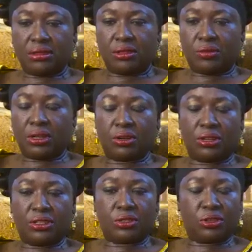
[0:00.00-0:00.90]
When
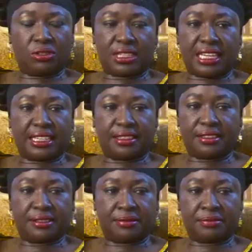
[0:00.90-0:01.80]
God is on your side,
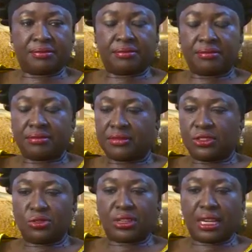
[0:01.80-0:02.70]

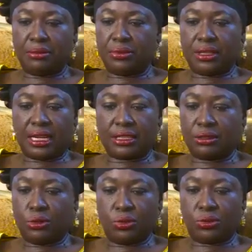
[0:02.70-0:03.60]
you can't be as
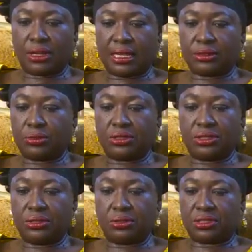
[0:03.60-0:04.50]
low as
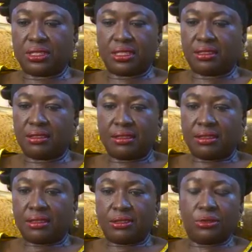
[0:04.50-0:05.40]
wanting to say
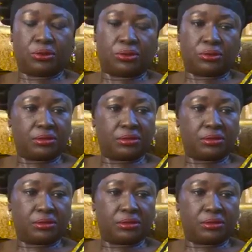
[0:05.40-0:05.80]
no.